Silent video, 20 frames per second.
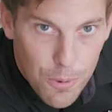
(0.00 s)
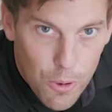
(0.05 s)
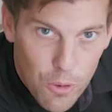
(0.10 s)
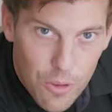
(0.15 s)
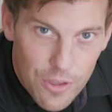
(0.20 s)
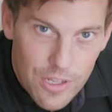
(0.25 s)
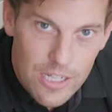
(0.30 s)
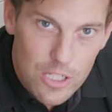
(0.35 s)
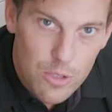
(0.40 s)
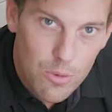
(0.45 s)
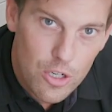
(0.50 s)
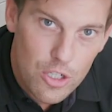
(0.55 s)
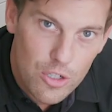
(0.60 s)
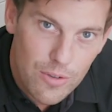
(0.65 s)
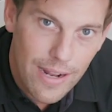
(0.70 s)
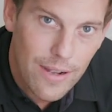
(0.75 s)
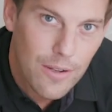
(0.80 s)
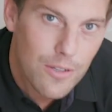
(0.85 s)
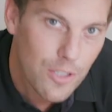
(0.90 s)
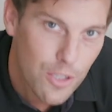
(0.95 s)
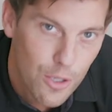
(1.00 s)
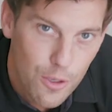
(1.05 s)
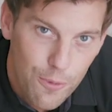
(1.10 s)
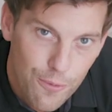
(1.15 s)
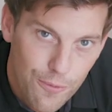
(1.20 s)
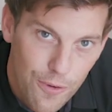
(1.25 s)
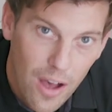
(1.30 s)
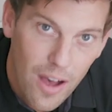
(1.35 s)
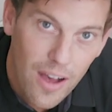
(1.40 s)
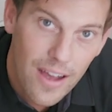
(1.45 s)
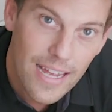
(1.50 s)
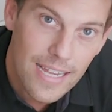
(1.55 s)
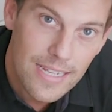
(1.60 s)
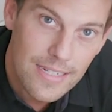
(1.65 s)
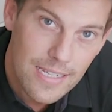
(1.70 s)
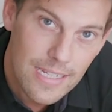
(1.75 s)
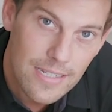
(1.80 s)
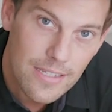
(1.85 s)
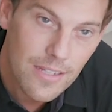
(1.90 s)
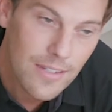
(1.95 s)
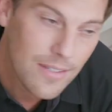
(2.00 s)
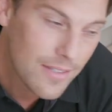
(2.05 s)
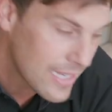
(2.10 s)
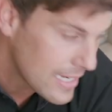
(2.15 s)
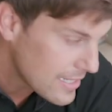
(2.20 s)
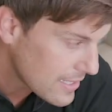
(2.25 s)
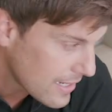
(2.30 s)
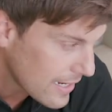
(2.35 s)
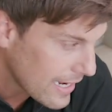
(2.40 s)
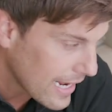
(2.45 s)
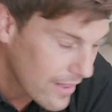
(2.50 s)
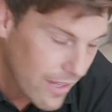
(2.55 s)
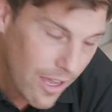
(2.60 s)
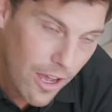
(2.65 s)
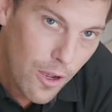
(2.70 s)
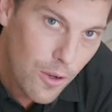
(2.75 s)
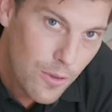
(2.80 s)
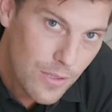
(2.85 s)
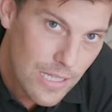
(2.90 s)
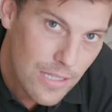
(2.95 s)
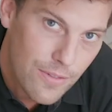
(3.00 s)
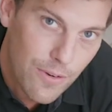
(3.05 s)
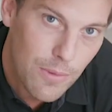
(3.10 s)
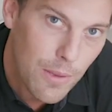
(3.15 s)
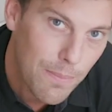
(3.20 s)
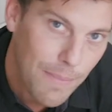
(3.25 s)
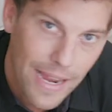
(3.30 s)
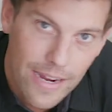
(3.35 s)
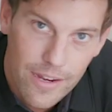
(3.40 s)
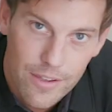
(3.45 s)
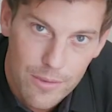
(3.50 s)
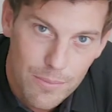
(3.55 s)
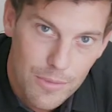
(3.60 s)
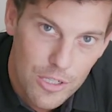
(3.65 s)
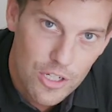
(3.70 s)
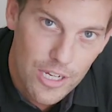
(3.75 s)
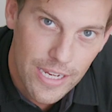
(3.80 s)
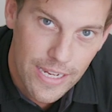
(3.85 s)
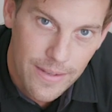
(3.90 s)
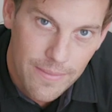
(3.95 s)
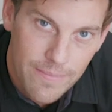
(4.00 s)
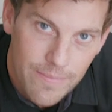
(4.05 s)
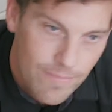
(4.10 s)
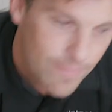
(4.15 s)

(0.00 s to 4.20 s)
pull the dishwasher out too far, as this could disconnect the hoses from the back of the machine.